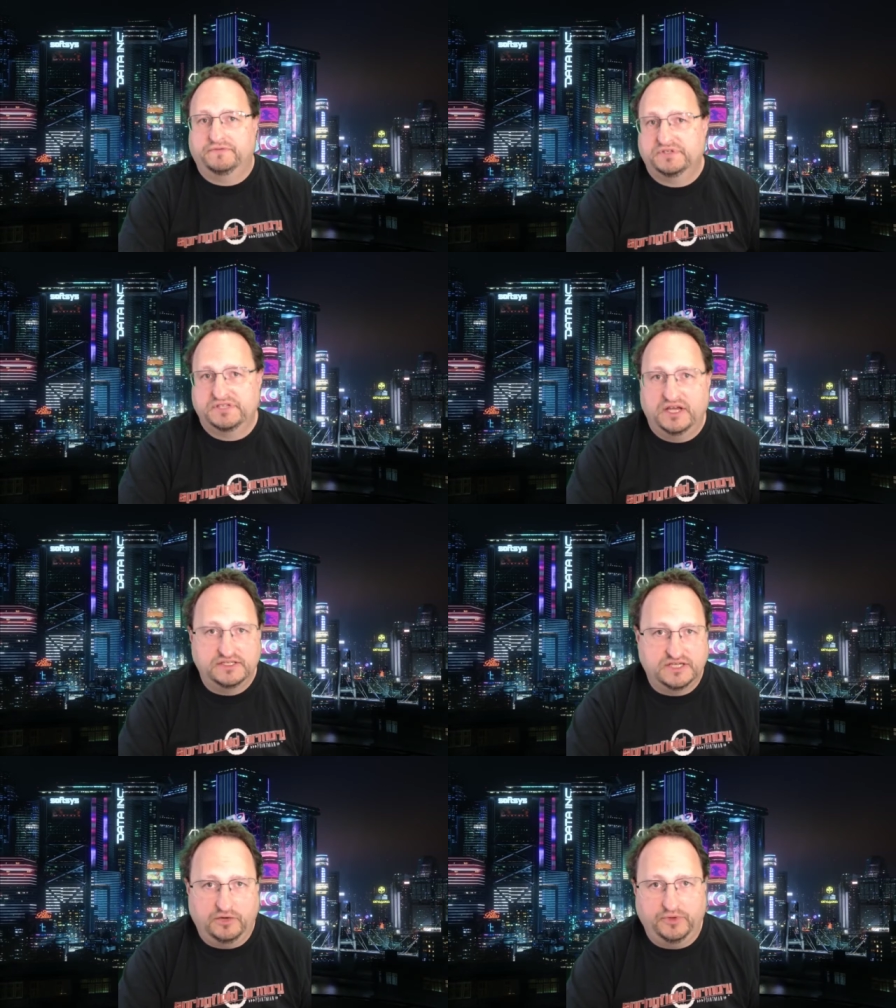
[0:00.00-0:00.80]
Ref
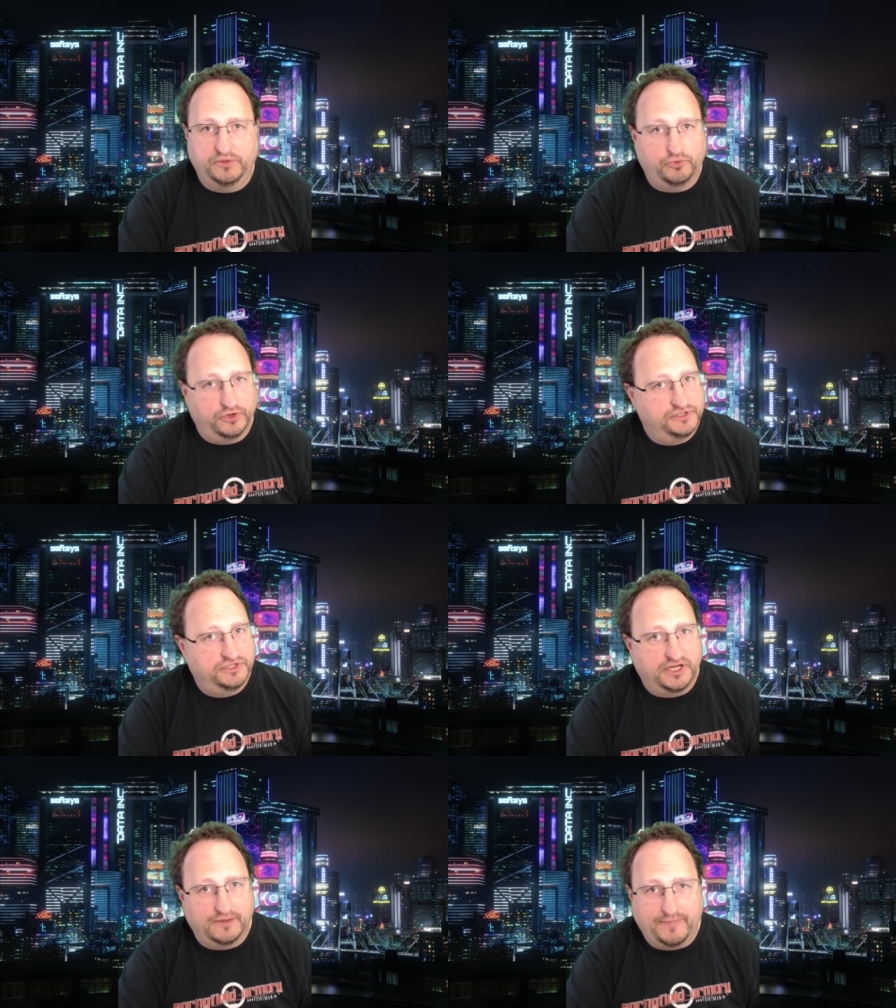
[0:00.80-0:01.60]
decides how many
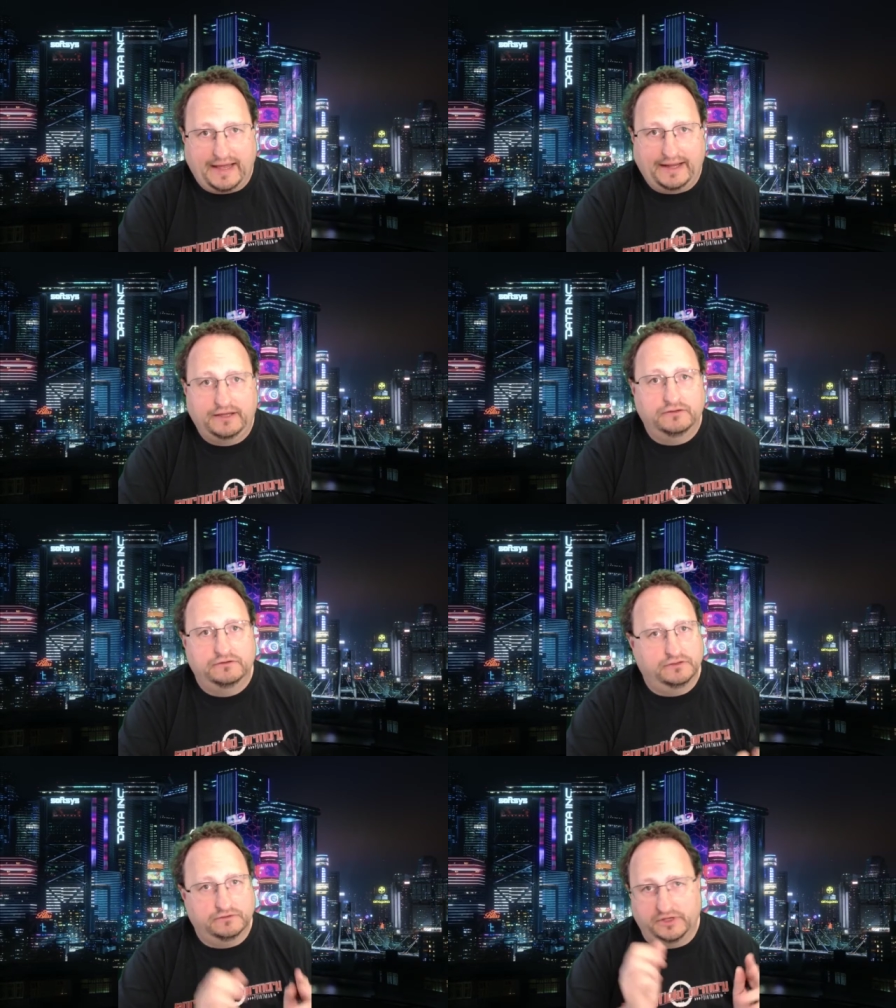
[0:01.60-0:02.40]
points you get back.
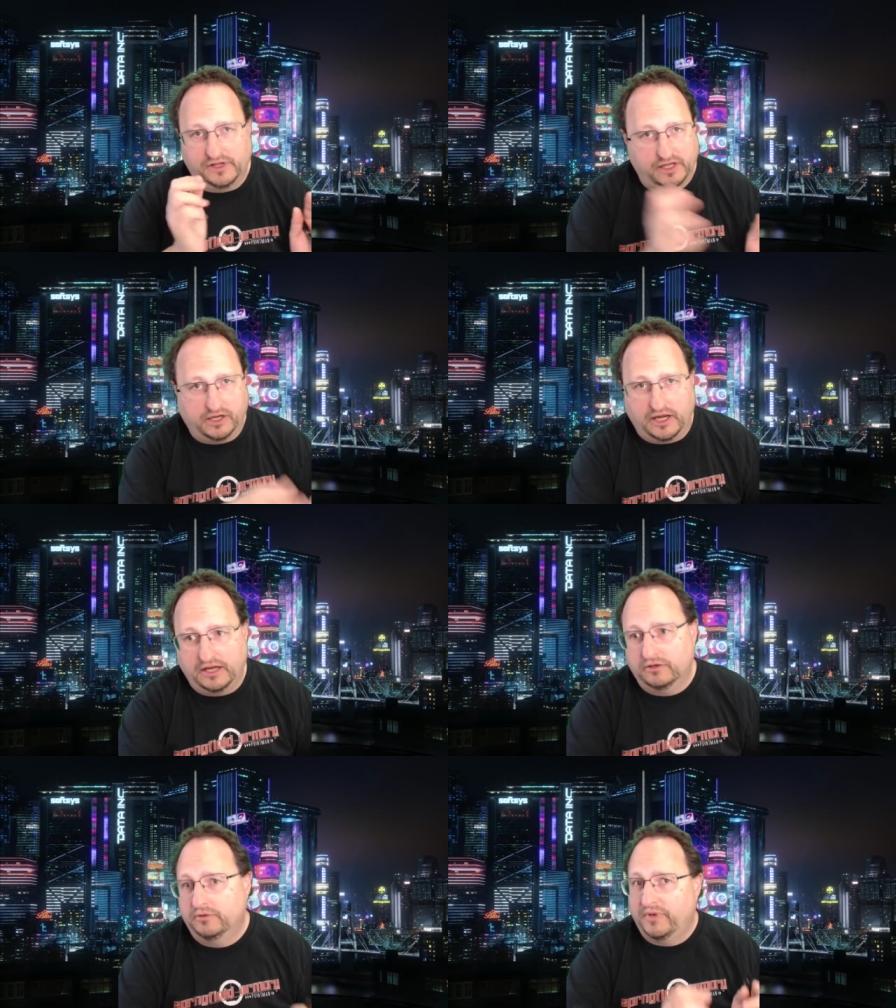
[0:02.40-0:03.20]
And they, they
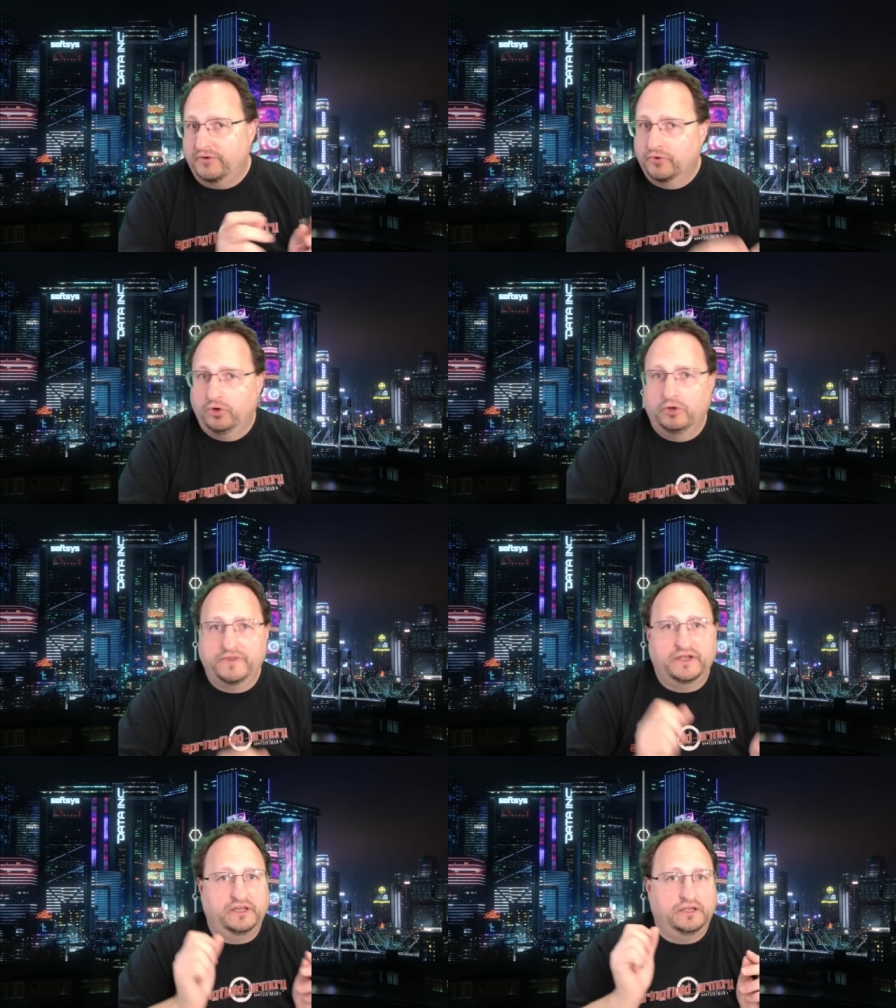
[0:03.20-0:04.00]
can handle it by
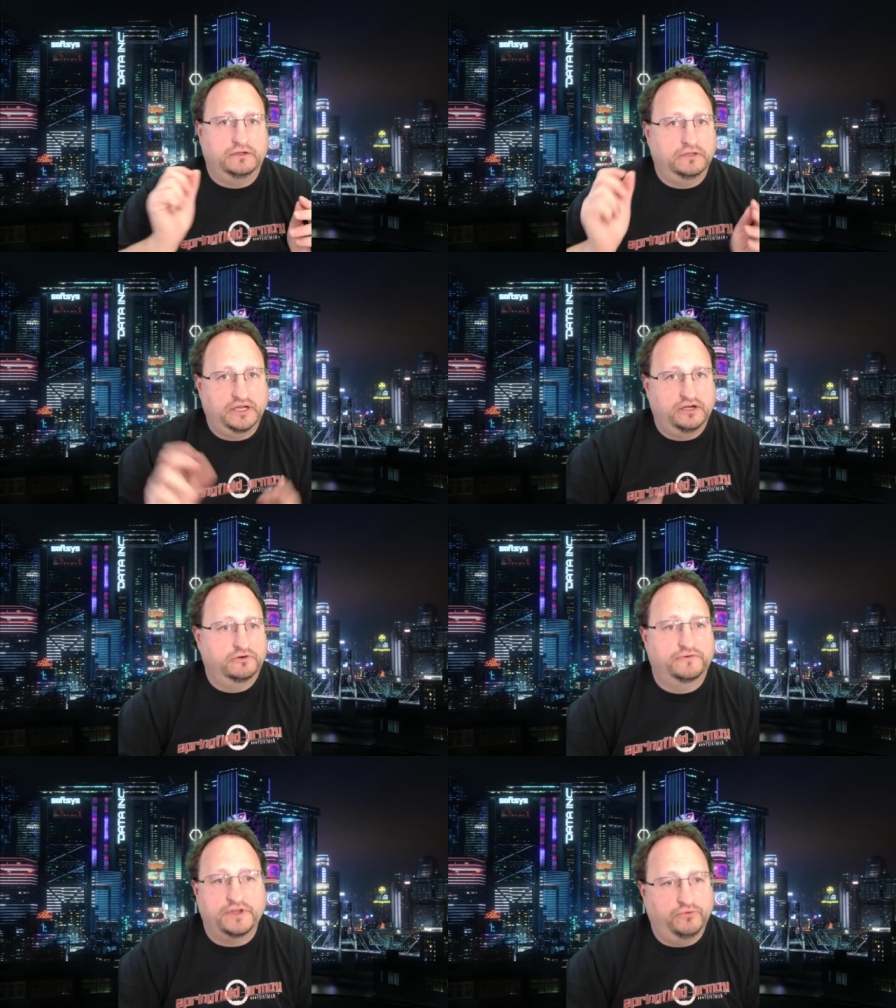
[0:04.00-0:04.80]
role, they can handle it
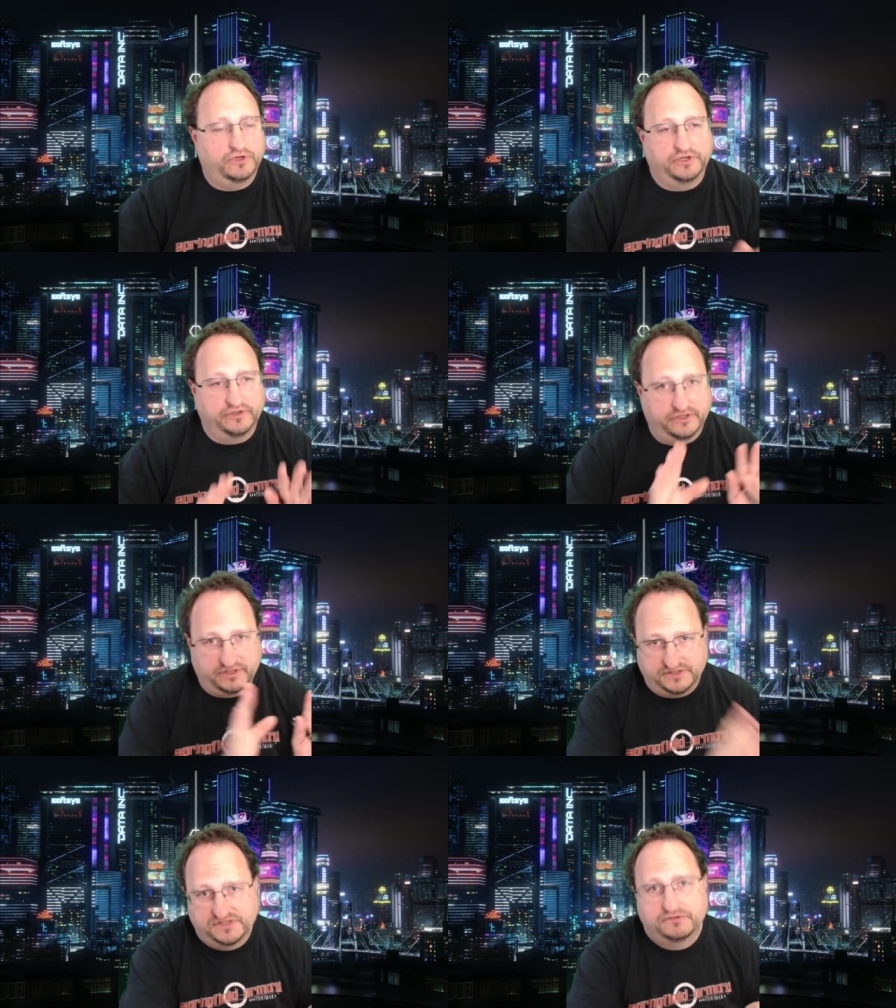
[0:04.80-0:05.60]
however they want to
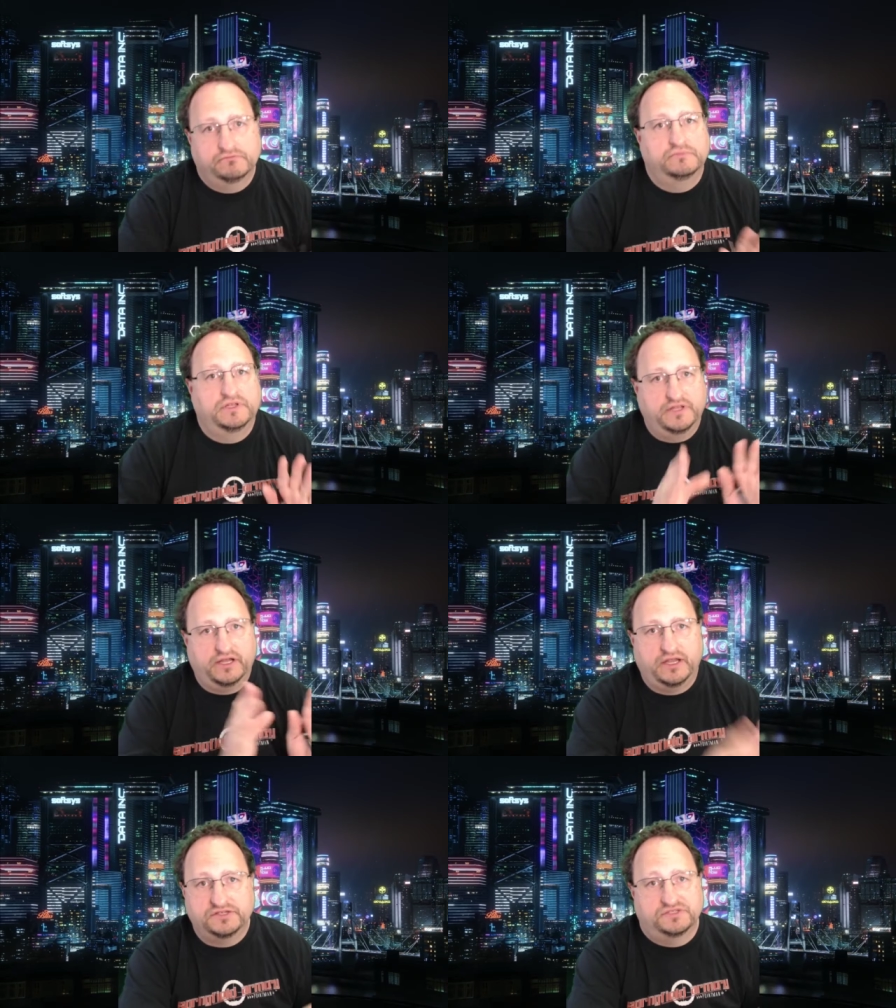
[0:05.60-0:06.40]
do it. Because
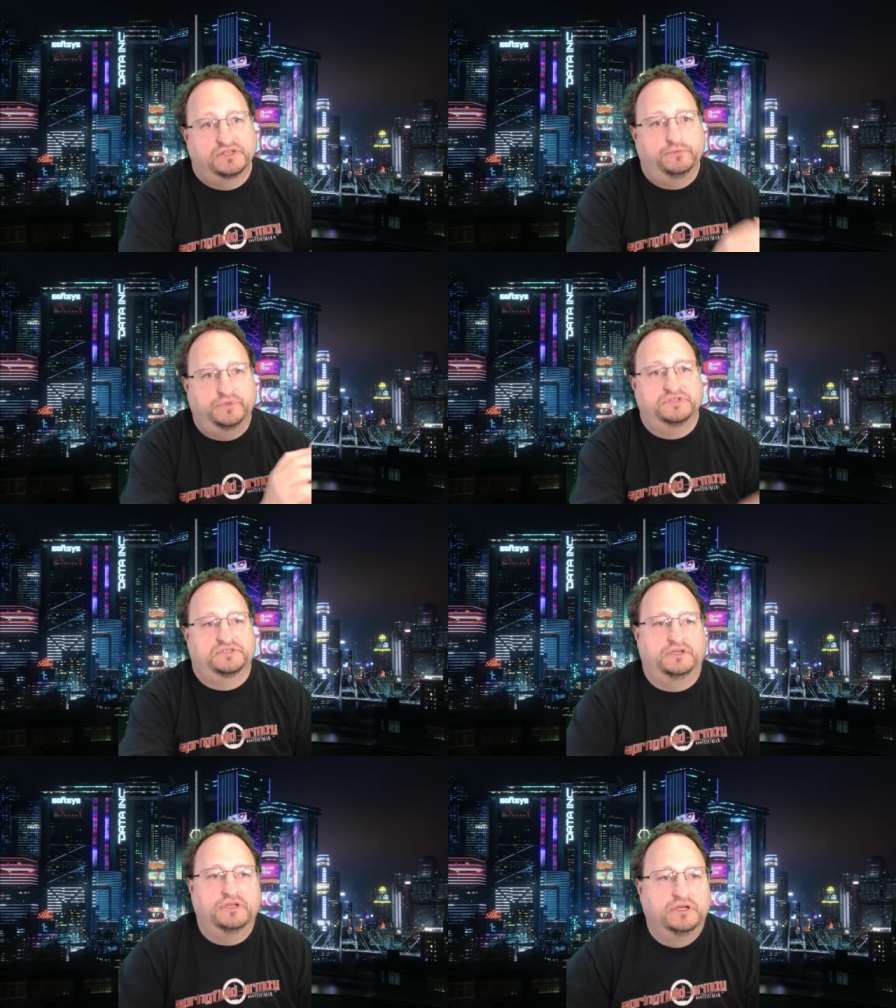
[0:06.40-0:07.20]
in that case, the
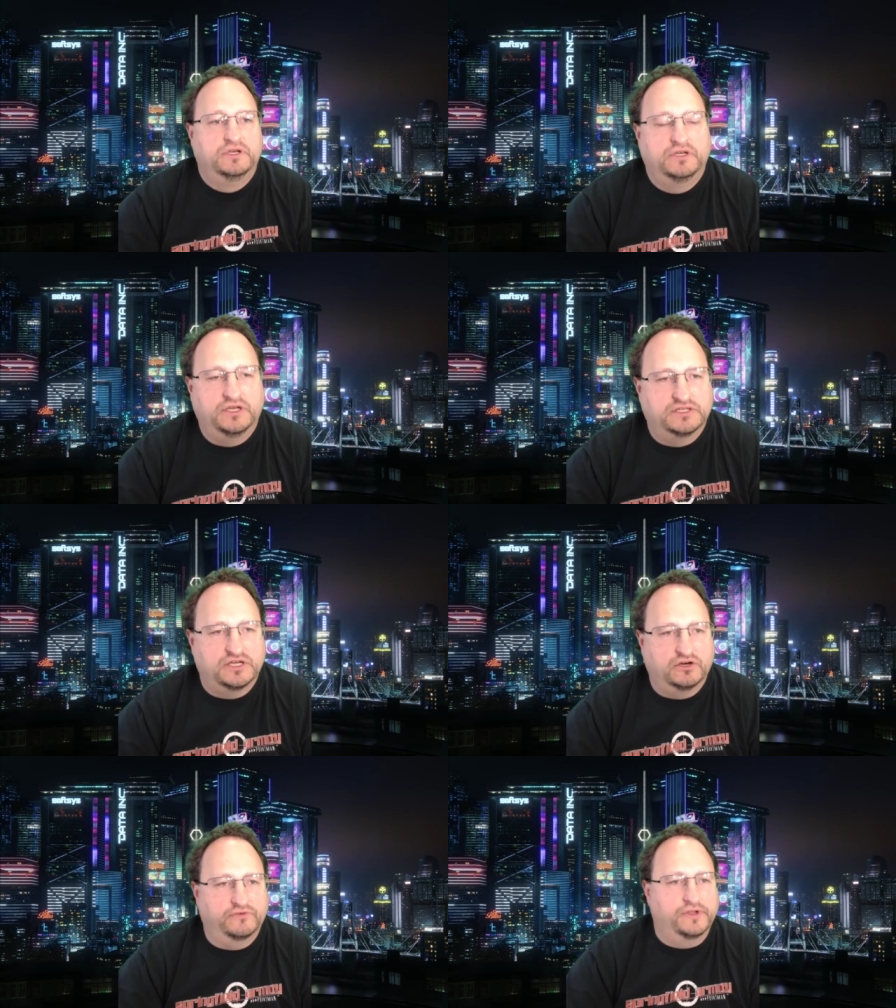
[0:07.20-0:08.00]
NPC,
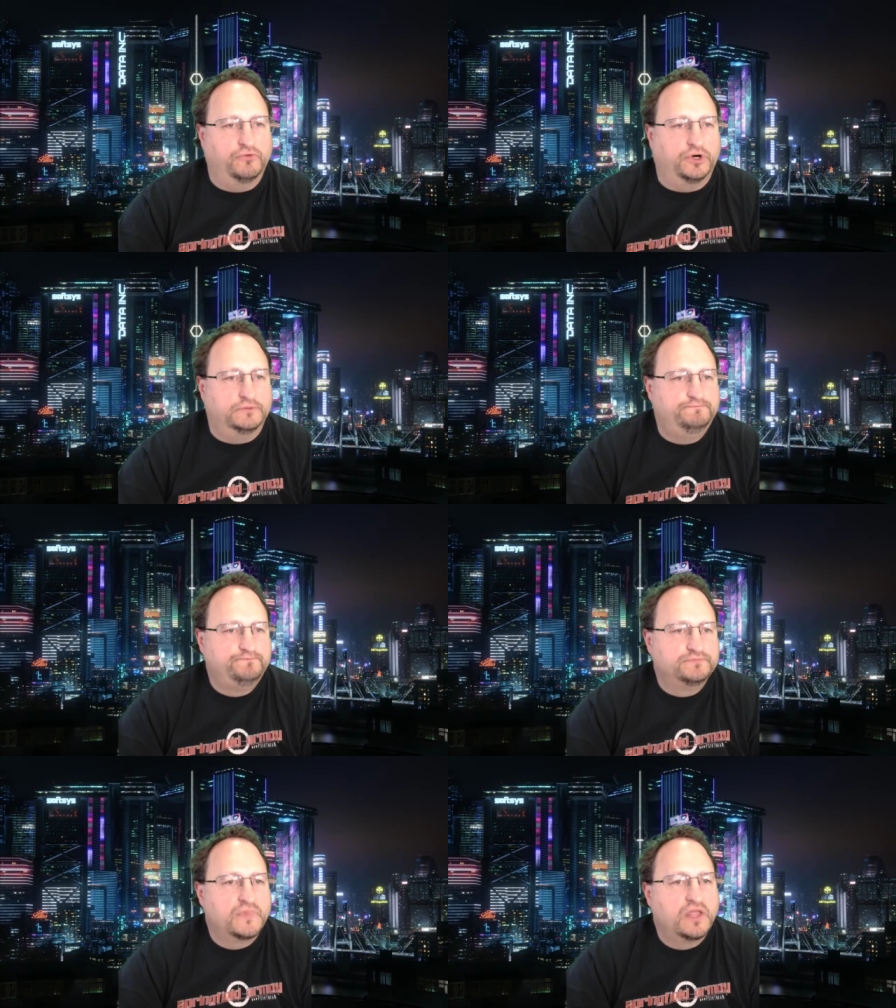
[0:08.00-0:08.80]
it's however they want.